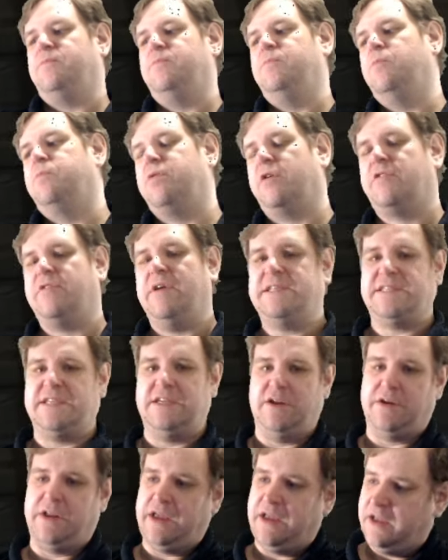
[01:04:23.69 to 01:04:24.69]
progressing
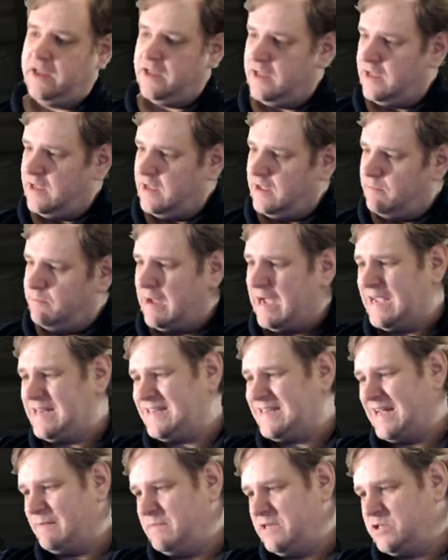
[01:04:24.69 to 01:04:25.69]
on it, my
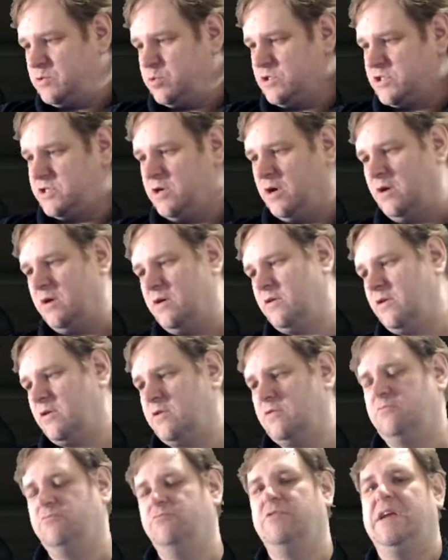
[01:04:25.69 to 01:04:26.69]
damage was not
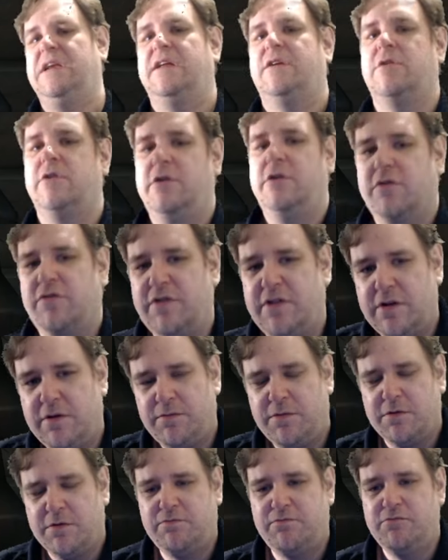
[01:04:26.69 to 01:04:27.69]
really good enough. And the,
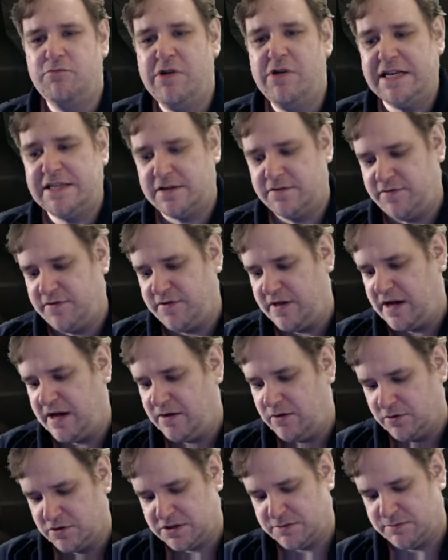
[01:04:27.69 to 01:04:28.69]
the reason for that,
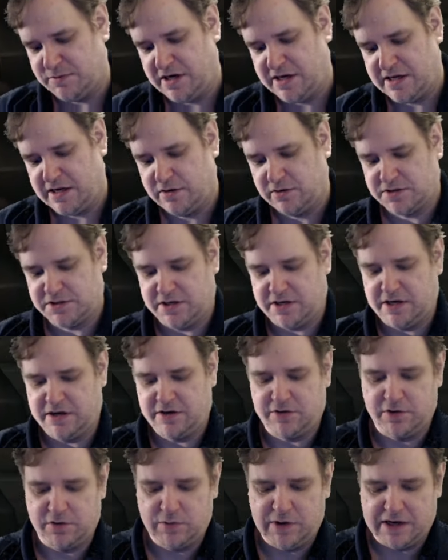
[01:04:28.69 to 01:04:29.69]
ultimately, I looked at it and
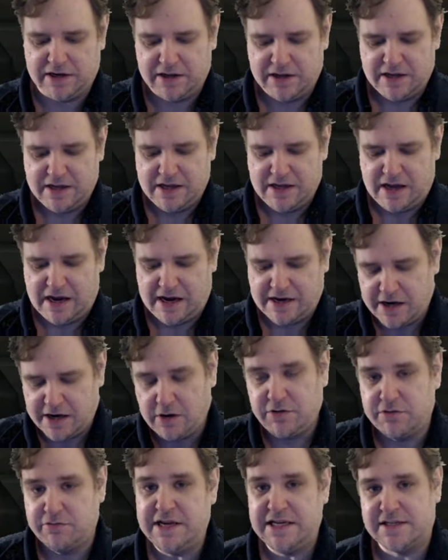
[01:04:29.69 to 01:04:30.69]
thought, well, I know
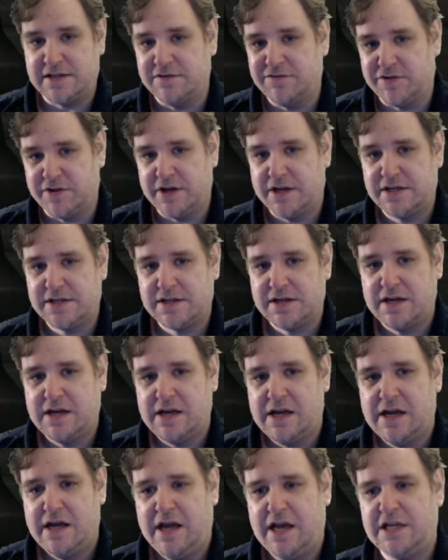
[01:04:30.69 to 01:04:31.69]
the reason for this.
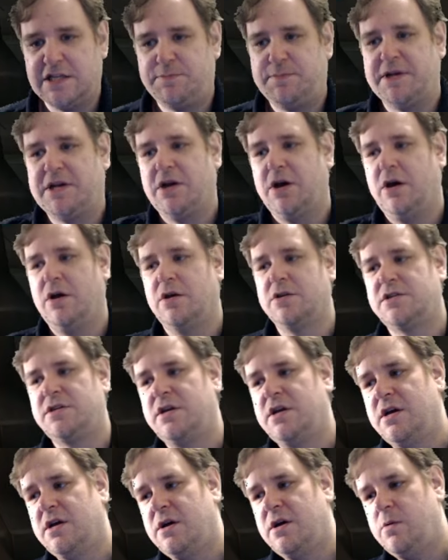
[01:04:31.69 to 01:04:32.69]
It's because
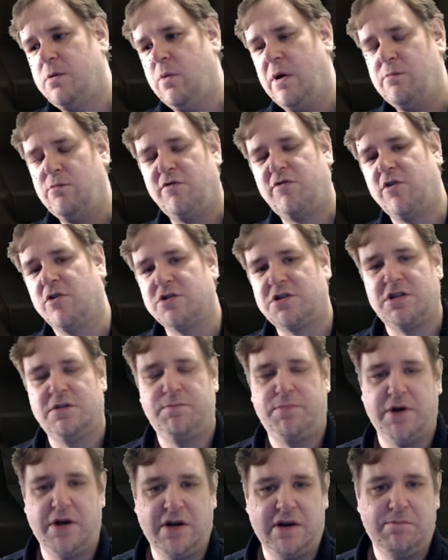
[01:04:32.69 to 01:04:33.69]
when we've gone to the
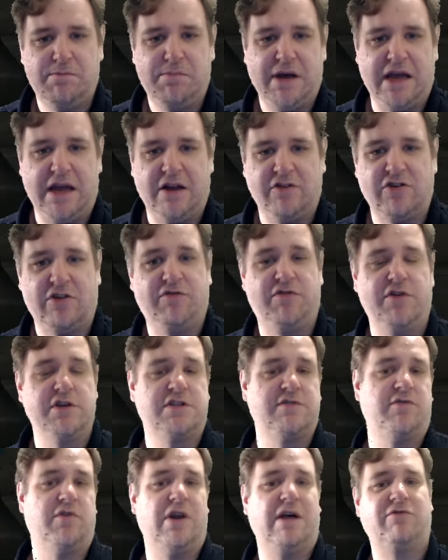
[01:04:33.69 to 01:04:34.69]
burning pitch,
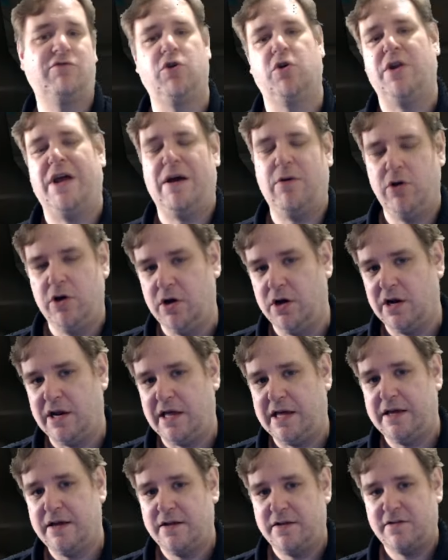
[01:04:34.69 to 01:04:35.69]
first of all, I've gone out
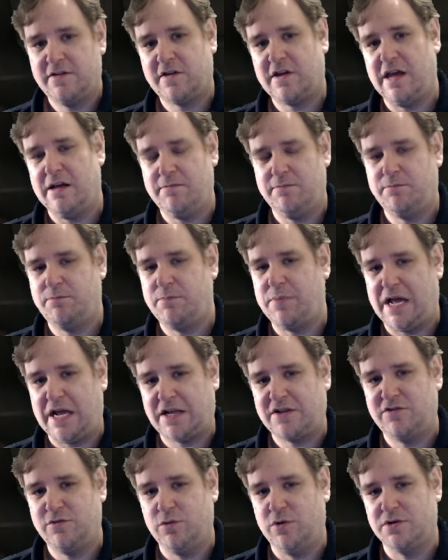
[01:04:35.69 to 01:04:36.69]
early to get
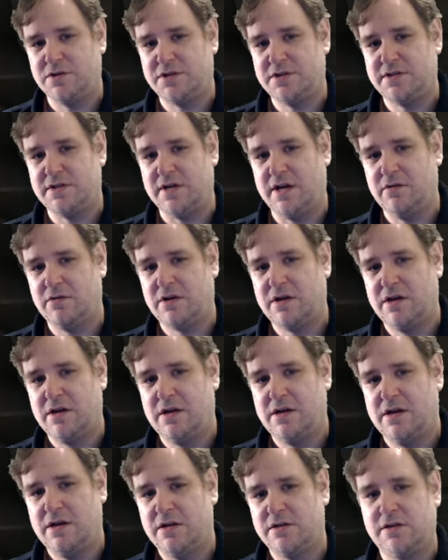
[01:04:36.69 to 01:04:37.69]
back to one to soak.
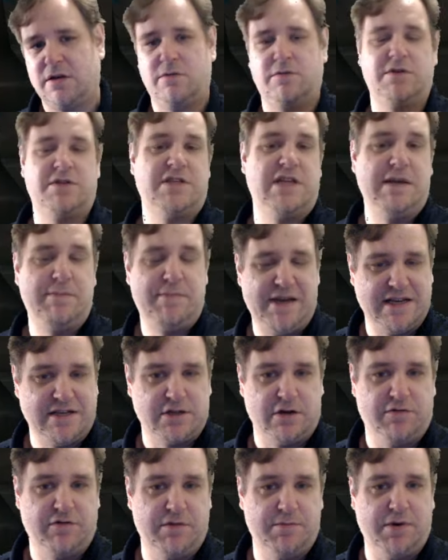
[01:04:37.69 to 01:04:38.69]
So there's
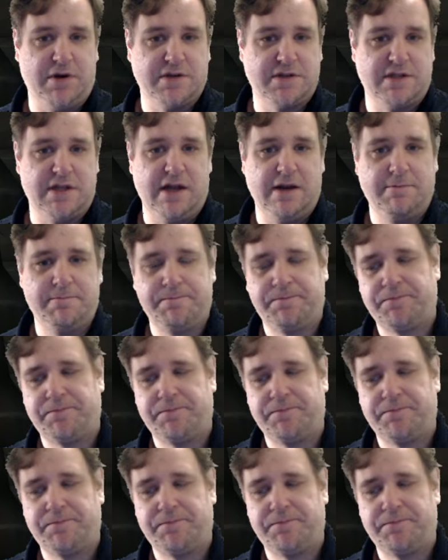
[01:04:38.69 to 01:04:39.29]
DPS off the boss then.